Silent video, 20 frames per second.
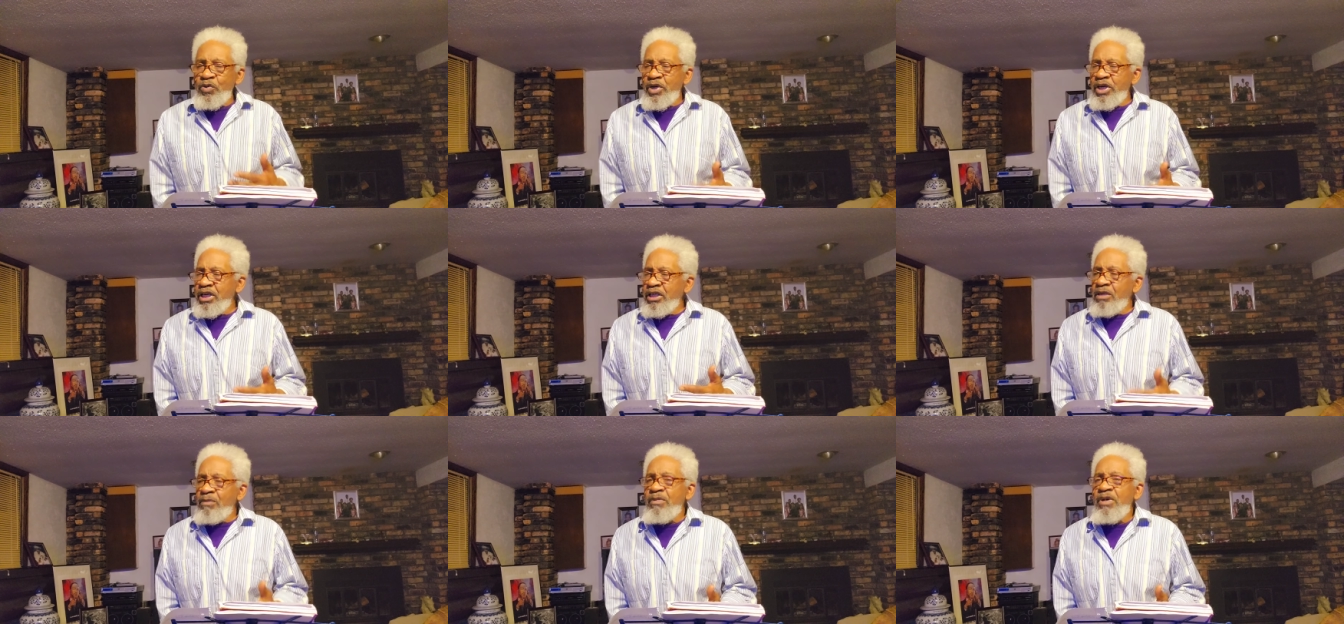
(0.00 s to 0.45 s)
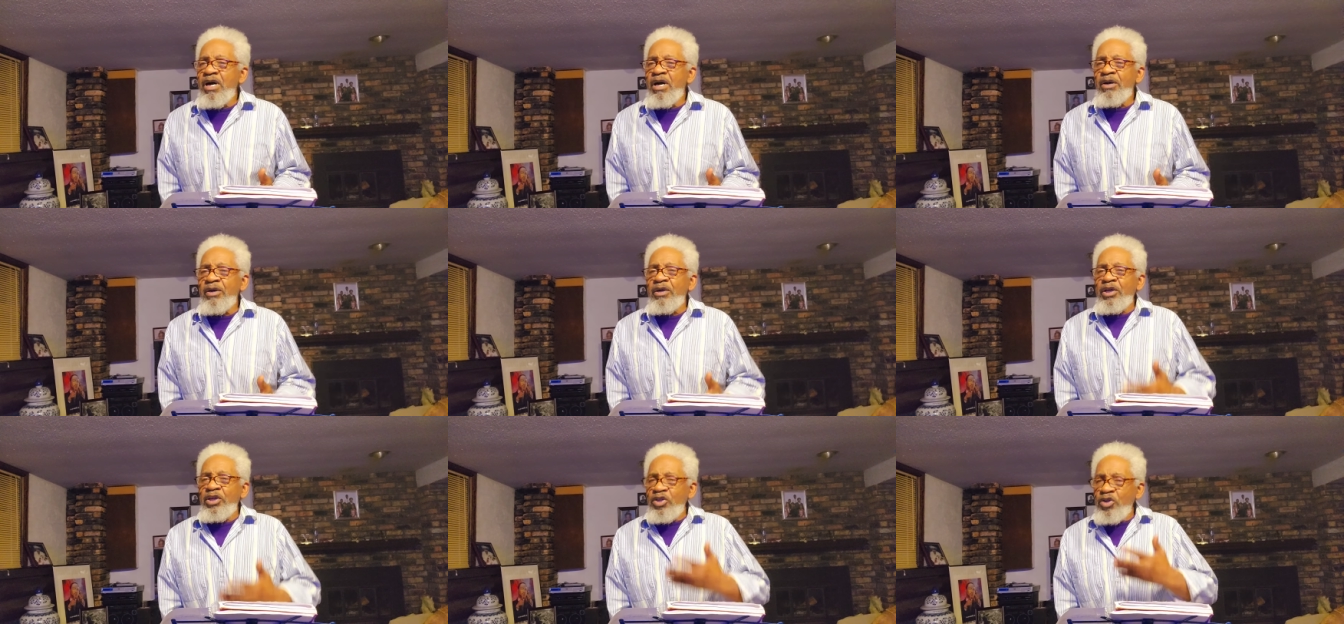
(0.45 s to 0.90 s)
hell
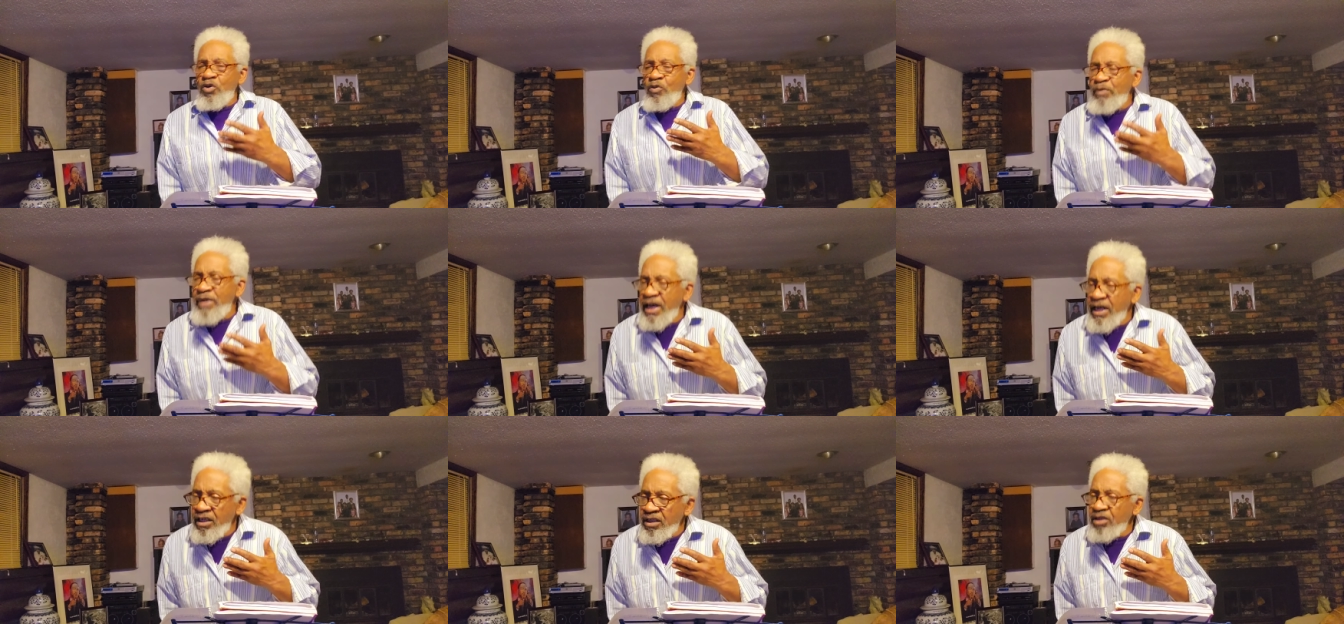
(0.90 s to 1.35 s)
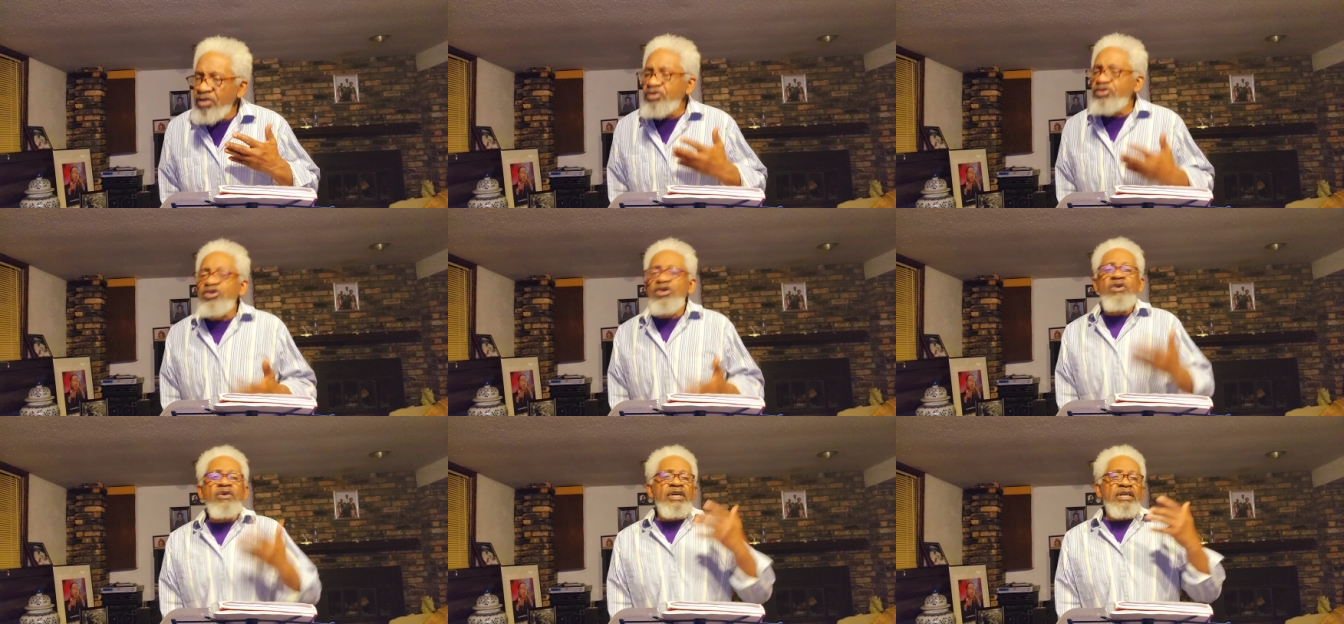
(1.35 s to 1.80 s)
tomorrow. You making a
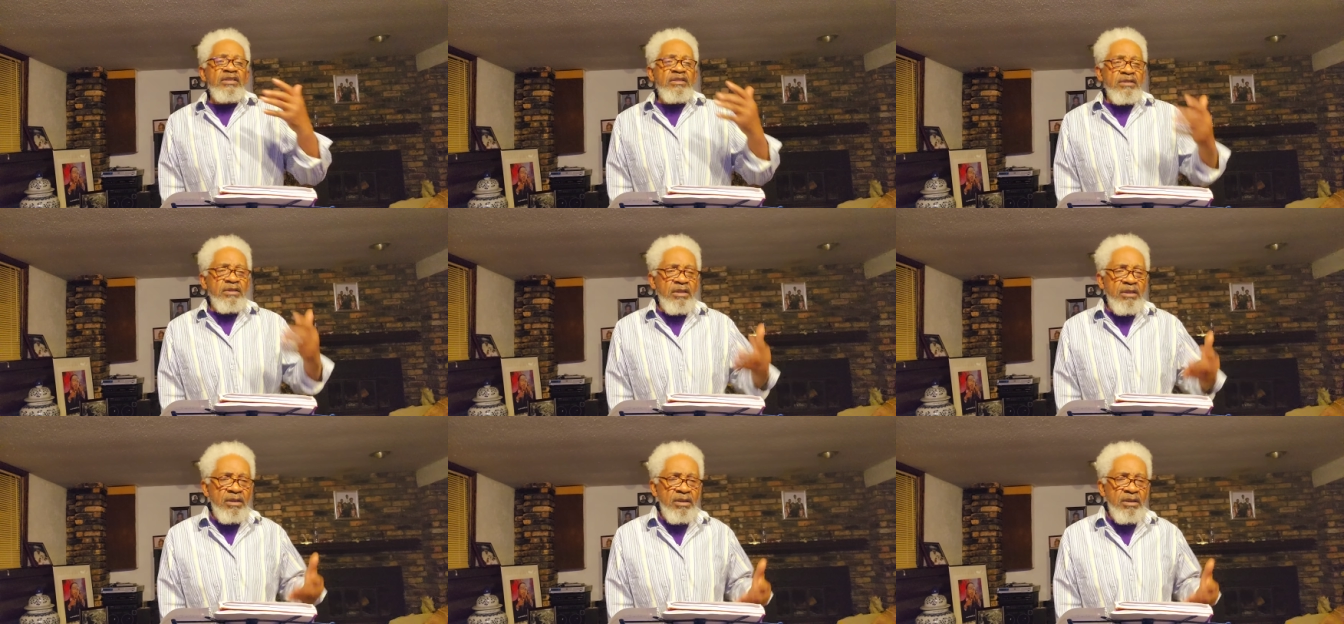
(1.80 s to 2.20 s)
choice.